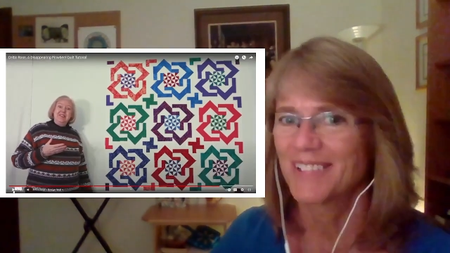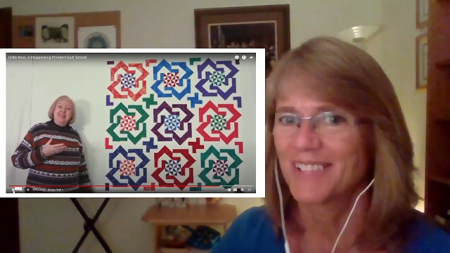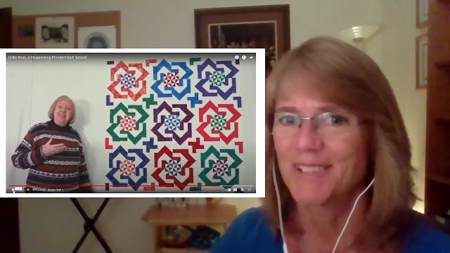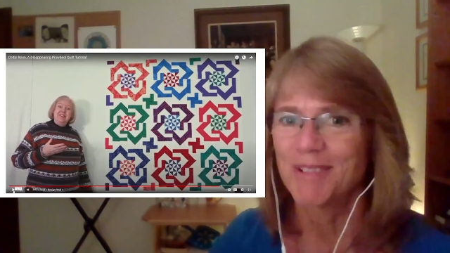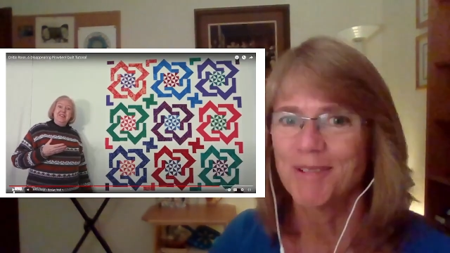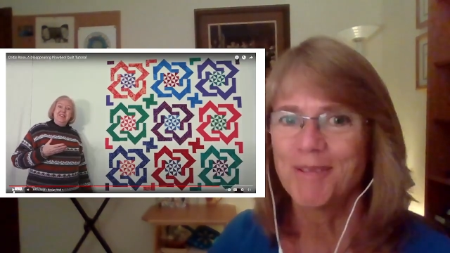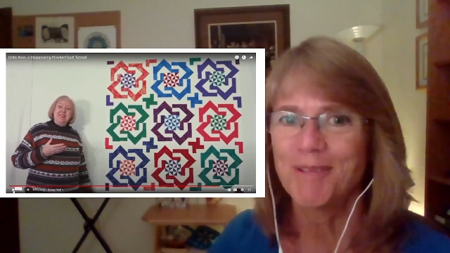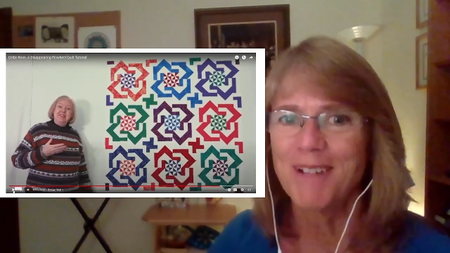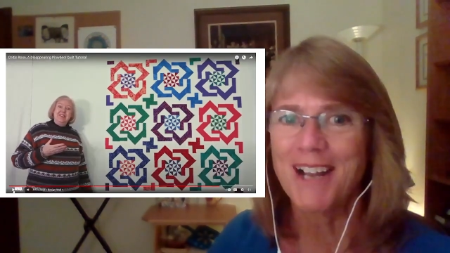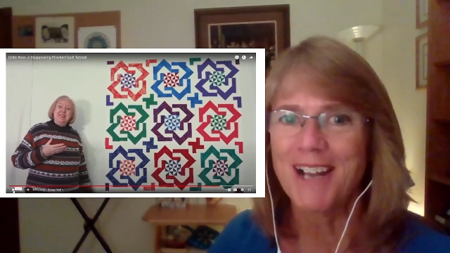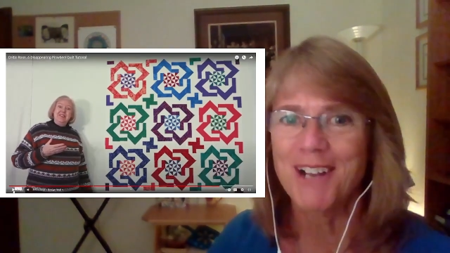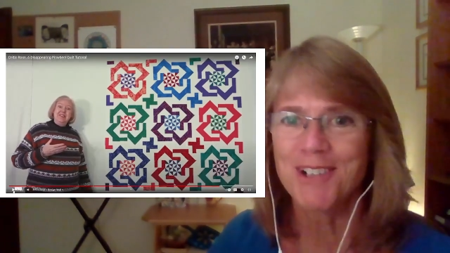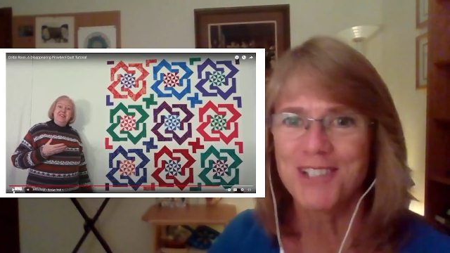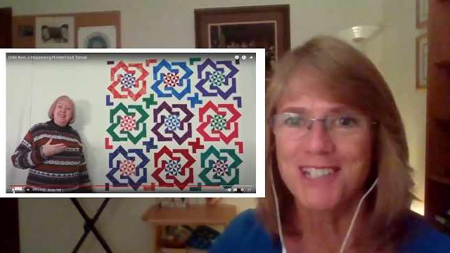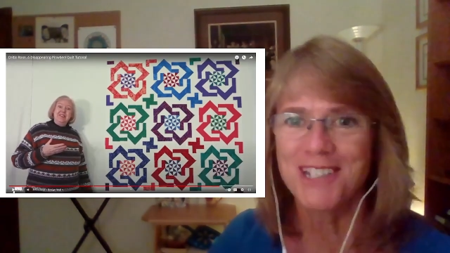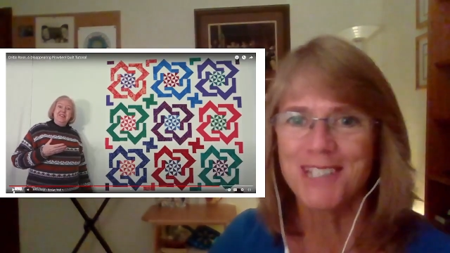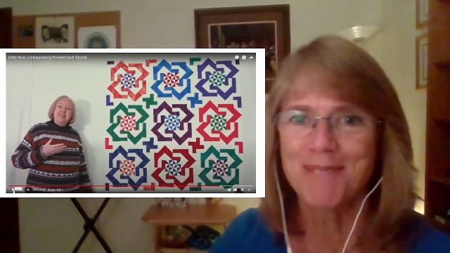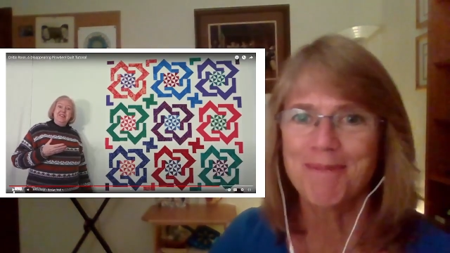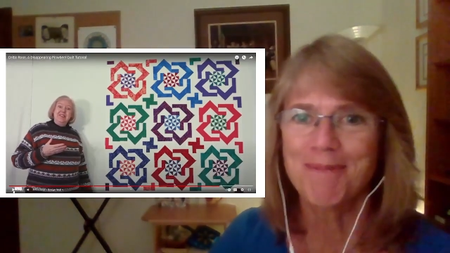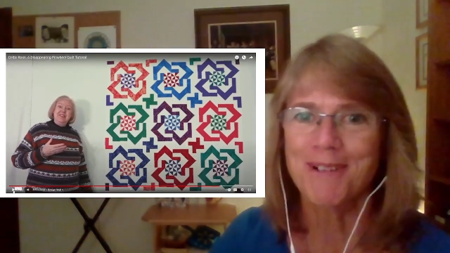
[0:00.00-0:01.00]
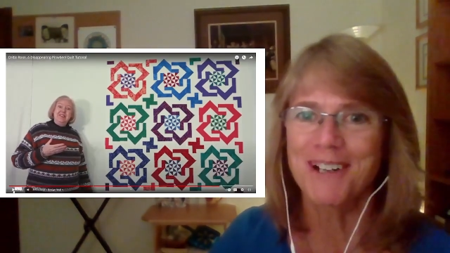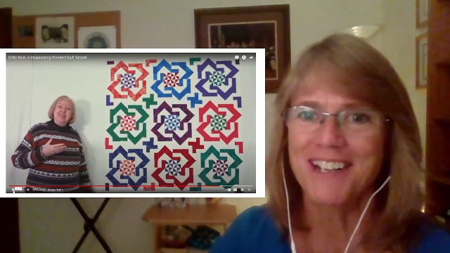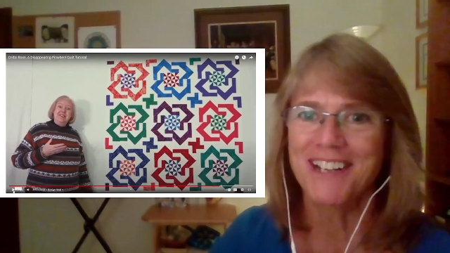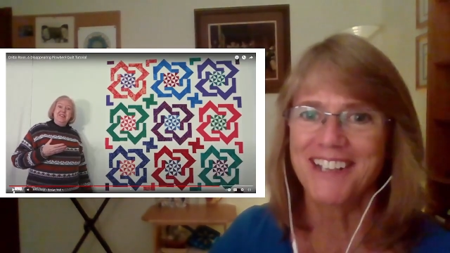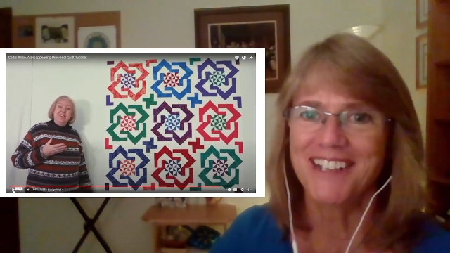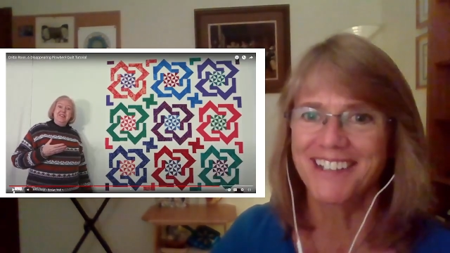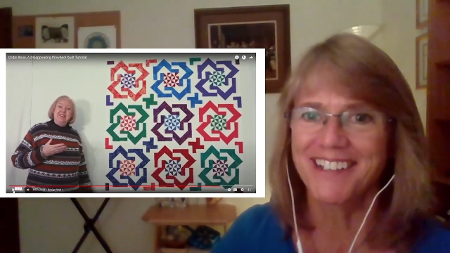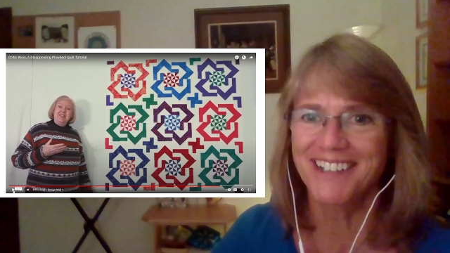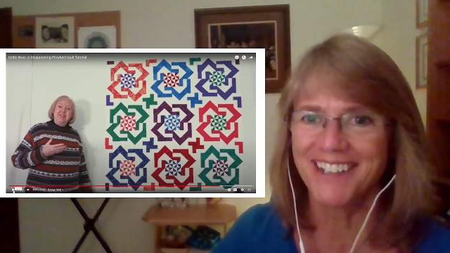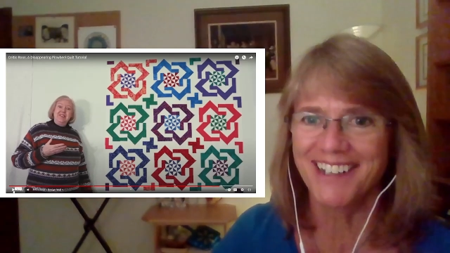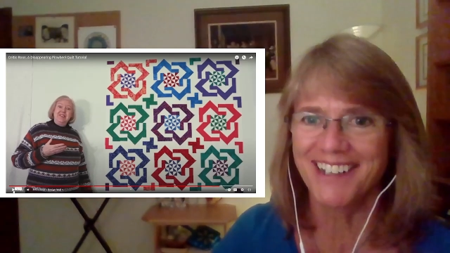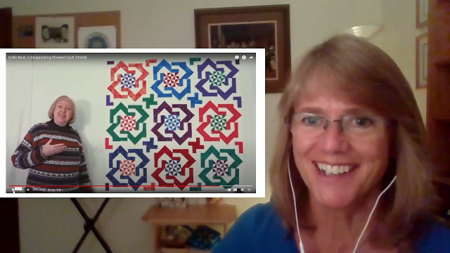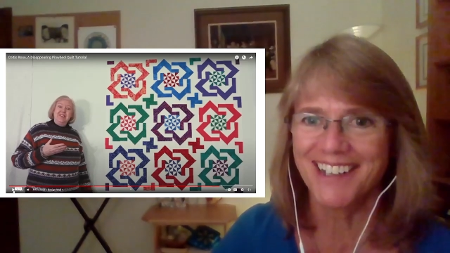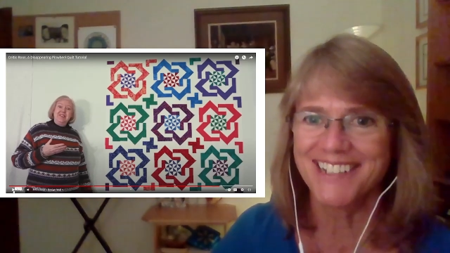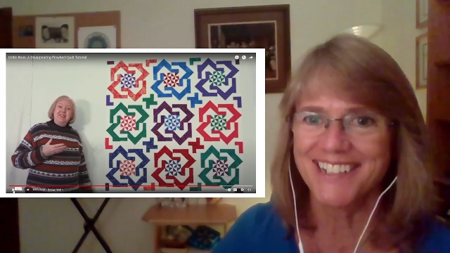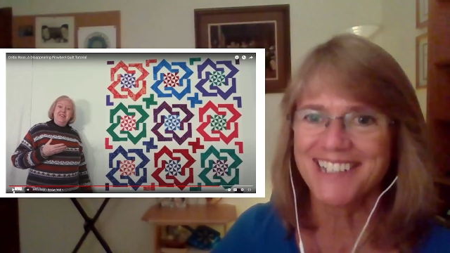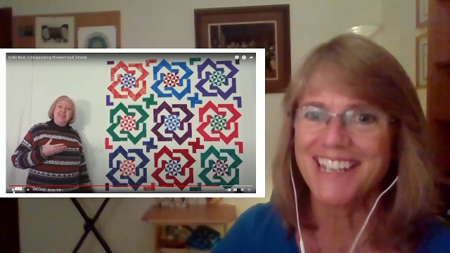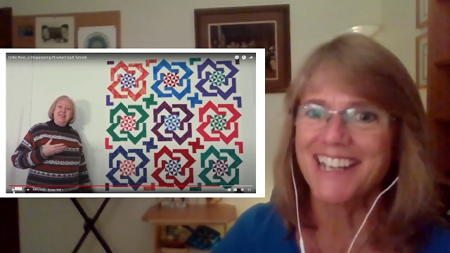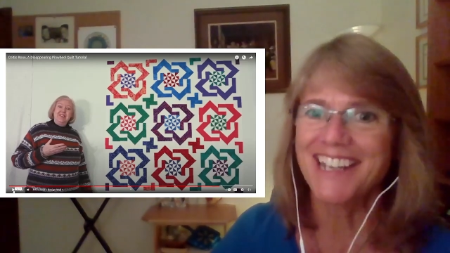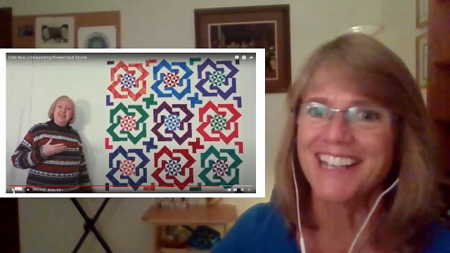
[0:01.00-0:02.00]
Wow, she's pretty good
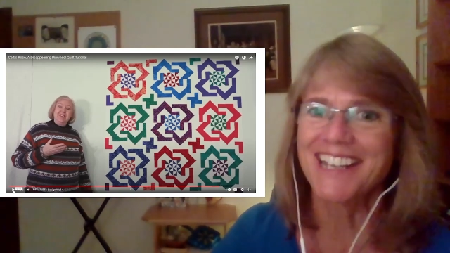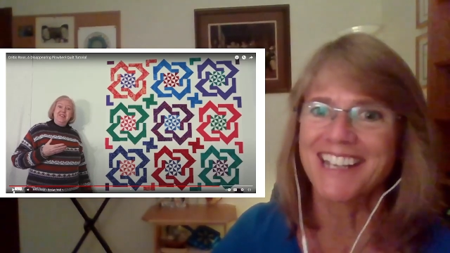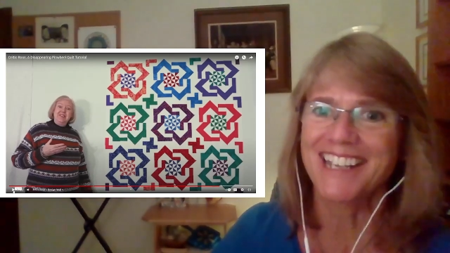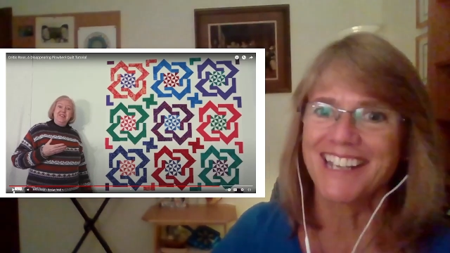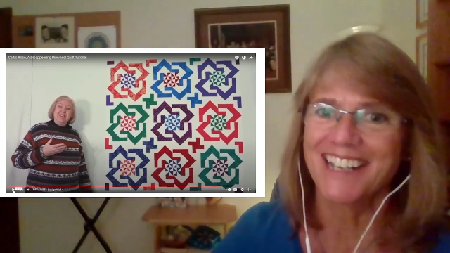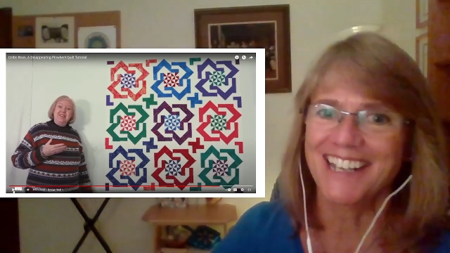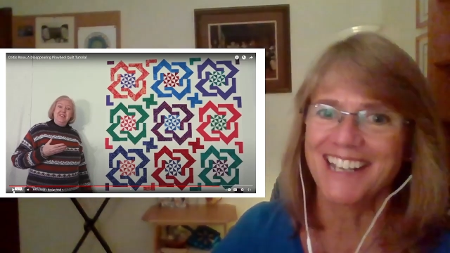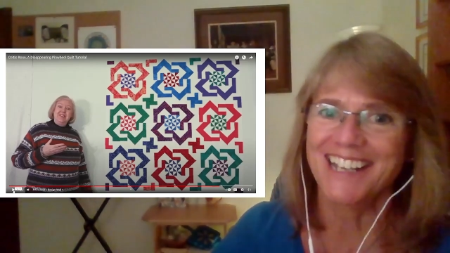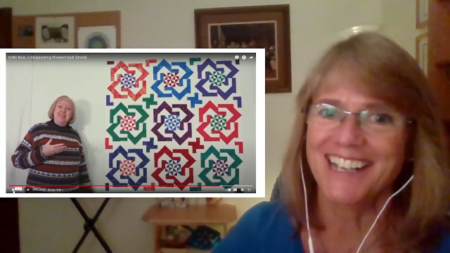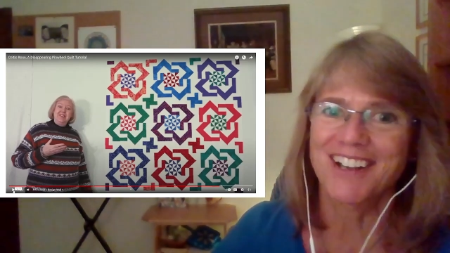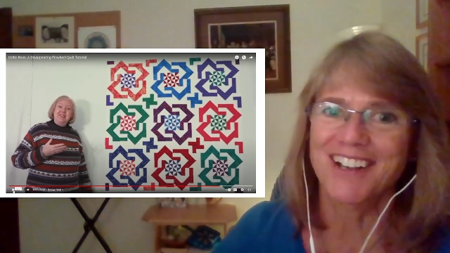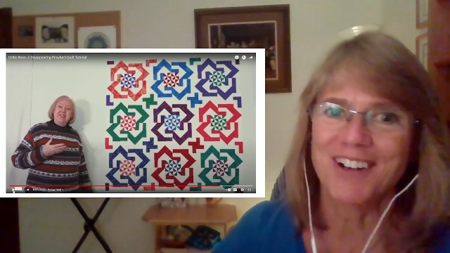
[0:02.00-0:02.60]
at taking